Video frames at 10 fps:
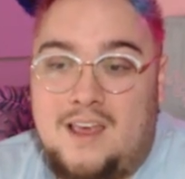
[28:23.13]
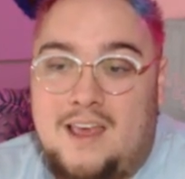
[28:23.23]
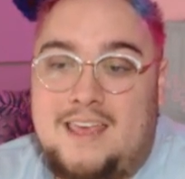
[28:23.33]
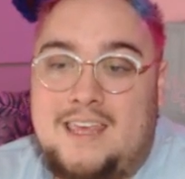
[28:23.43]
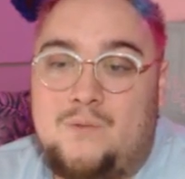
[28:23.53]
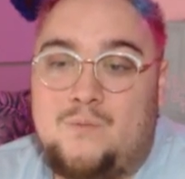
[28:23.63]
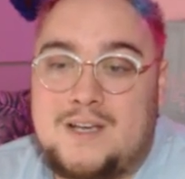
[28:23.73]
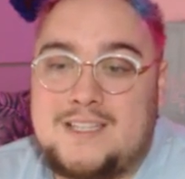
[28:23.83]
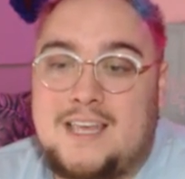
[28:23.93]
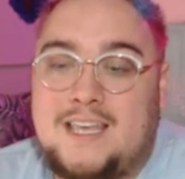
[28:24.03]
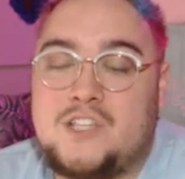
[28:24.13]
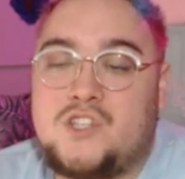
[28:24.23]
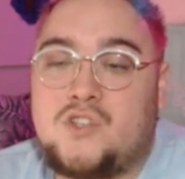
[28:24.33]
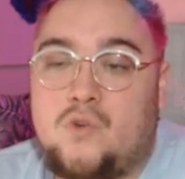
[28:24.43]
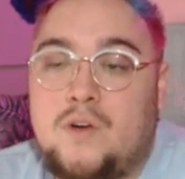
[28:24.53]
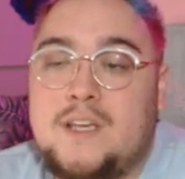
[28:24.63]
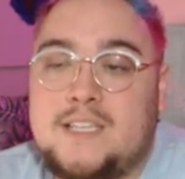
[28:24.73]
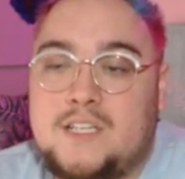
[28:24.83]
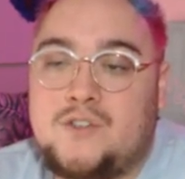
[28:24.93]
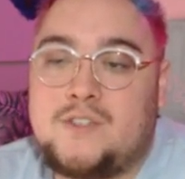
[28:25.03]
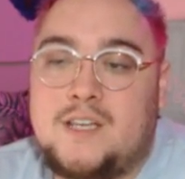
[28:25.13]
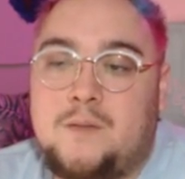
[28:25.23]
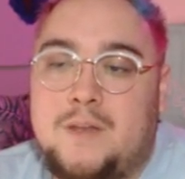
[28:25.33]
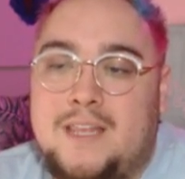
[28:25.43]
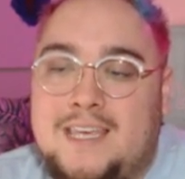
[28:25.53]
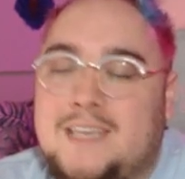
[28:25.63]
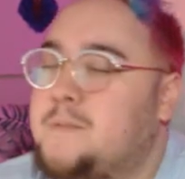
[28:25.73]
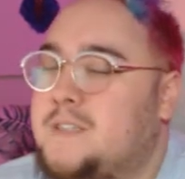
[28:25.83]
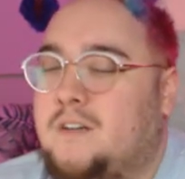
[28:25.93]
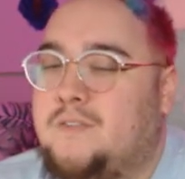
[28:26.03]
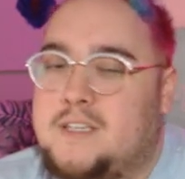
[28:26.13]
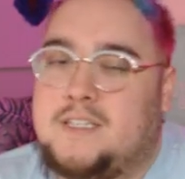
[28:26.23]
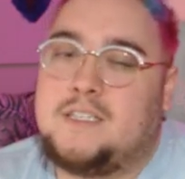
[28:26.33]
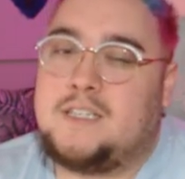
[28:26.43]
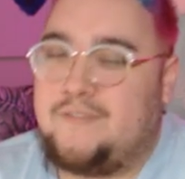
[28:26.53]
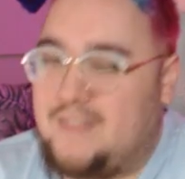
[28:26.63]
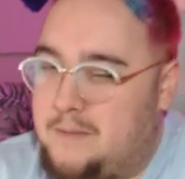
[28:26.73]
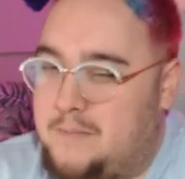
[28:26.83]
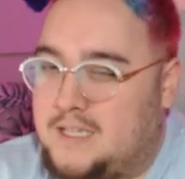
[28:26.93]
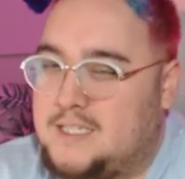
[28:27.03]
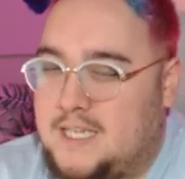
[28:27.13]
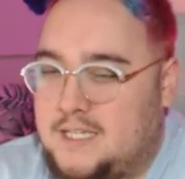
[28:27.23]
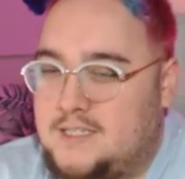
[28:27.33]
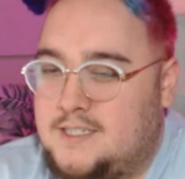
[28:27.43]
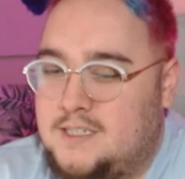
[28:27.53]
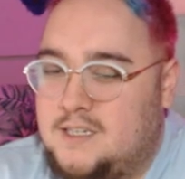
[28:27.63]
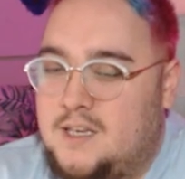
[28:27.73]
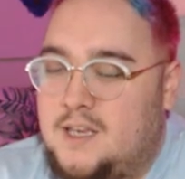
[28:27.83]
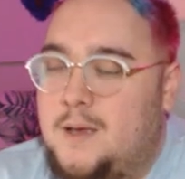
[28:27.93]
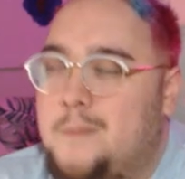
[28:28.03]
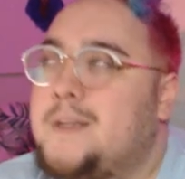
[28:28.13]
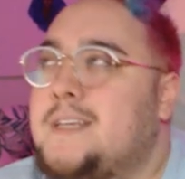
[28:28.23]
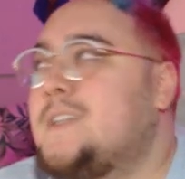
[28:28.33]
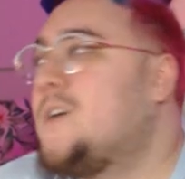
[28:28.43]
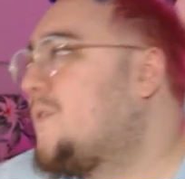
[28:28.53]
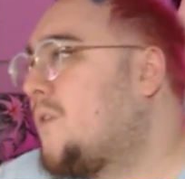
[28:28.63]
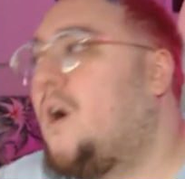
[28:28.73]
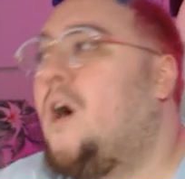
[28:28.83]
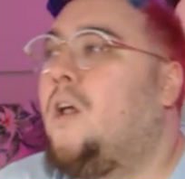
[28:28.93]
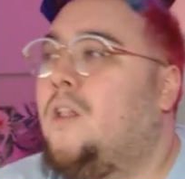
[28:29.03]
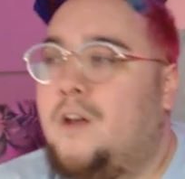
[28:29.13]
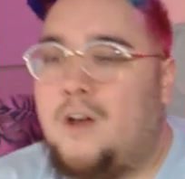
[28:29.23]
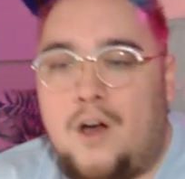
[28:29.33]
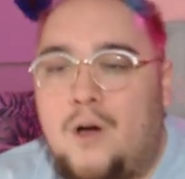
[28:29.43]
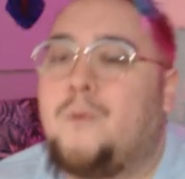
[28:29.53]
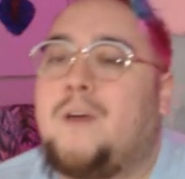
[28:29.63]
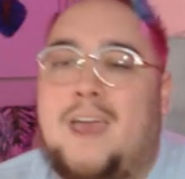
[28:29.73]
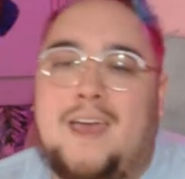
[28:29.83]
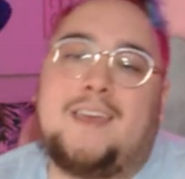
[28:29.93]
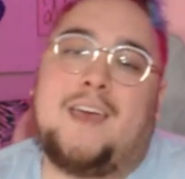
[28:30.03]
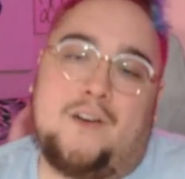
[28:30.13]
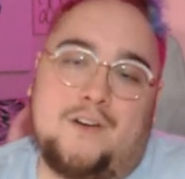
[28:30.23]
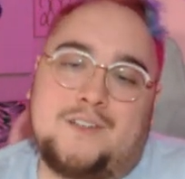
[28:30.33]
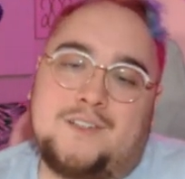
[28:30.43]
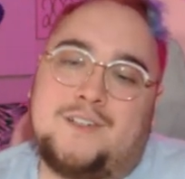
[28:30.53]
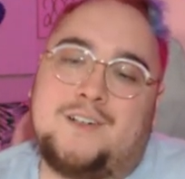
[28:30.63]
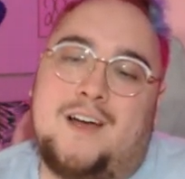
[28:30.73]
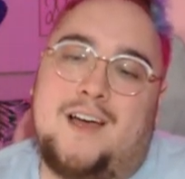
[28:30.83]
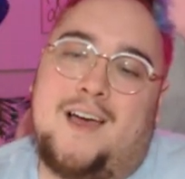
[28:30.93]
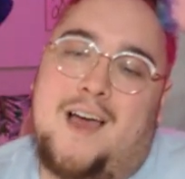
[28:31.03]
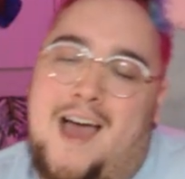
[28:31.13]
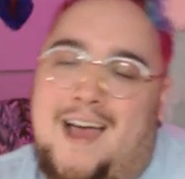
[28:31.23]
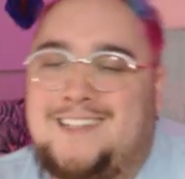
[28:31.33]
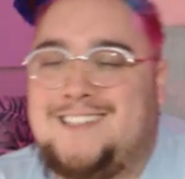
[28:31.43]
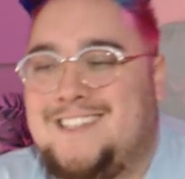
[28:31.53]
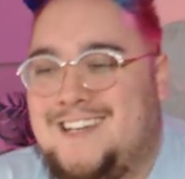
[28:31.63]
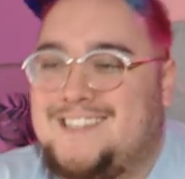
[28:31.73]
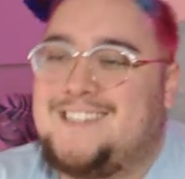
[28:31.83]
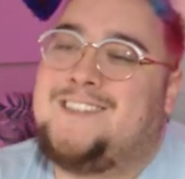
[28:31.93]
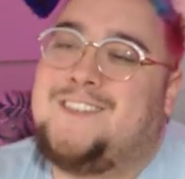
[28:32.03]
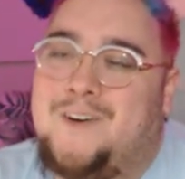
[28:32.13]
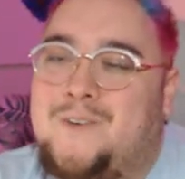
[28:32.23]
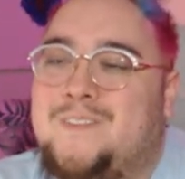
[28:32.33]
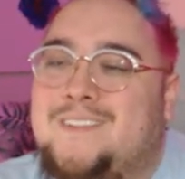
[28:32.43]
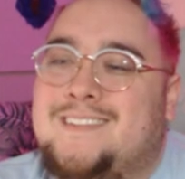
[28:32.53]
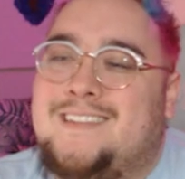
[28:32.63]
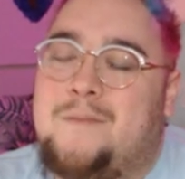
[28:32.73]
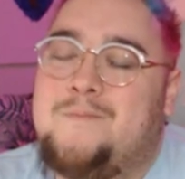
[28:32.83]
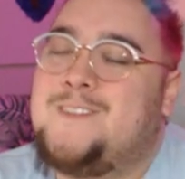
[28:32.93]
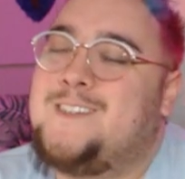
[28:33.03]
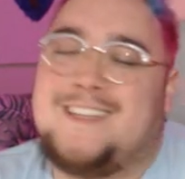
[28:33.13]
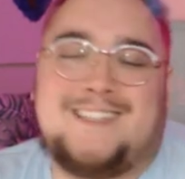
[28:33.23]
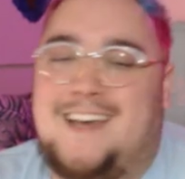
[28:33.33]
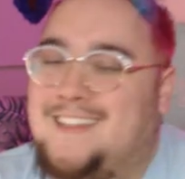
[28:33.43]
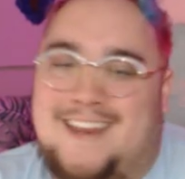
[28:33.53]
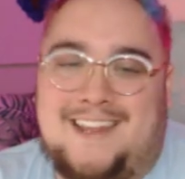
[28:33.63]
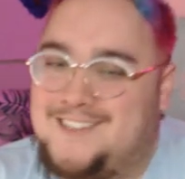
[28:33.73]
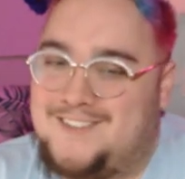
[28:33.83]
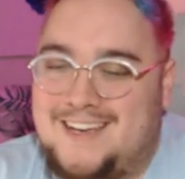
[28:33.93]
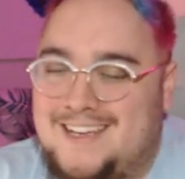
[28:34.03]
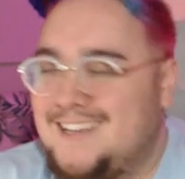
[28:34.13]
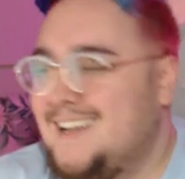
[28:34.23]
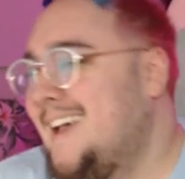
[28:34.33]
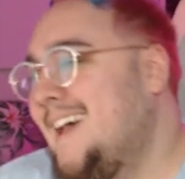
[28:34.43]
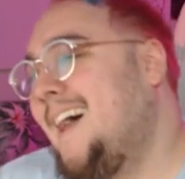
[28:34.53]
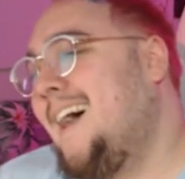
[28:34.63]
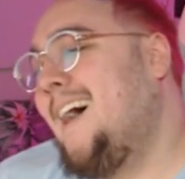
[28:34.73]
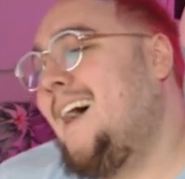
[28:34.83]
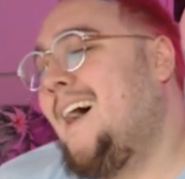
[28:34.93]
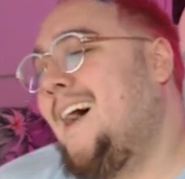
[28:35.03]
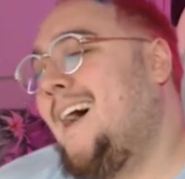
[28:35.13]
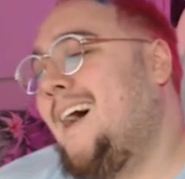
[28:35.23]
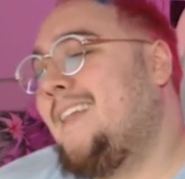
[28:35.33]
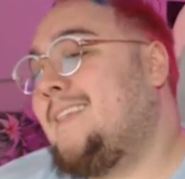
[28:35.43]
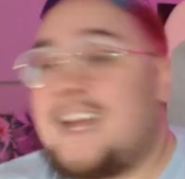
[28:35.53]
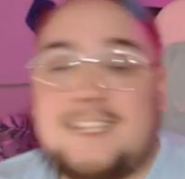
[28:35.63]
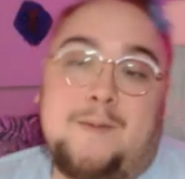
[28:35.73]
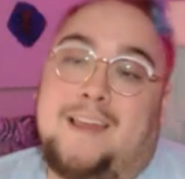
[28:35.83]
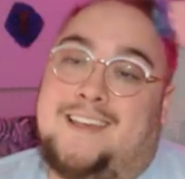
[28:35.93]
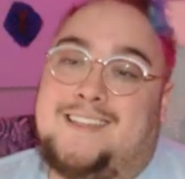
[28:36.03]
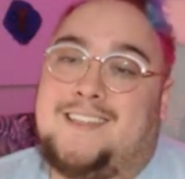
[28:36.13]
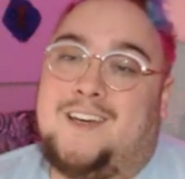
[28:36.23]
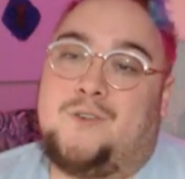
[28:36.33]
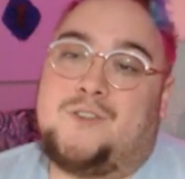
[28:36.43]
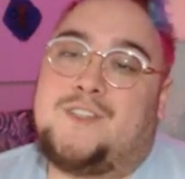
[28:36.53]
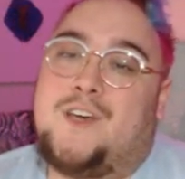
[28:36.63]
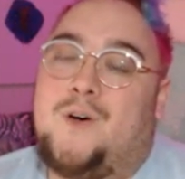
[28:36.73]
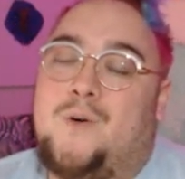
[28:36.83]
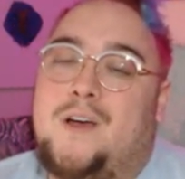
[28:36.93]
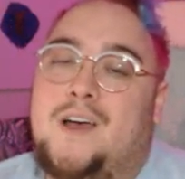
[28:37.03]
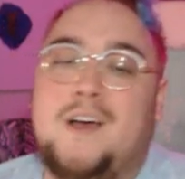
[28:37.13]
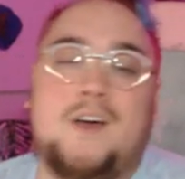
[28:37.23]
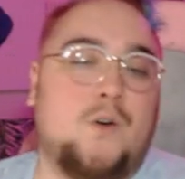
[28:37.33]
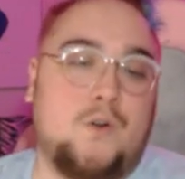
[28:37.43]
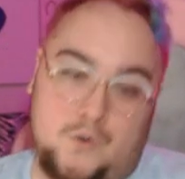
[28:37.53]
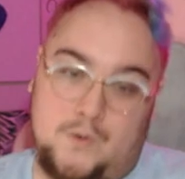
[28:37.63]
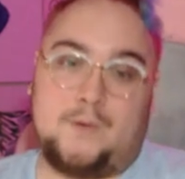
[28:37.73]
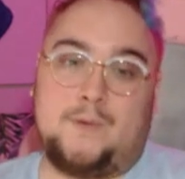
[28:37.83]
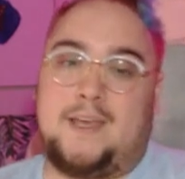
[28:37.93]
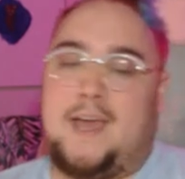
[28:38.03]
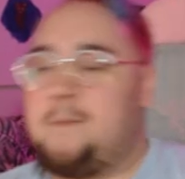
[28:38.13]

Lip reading: He was like, his story is interesting, but he himself isn't, if that makes sense. But he's an overall okay character. I just not that into it. That's my list though. So quick recap.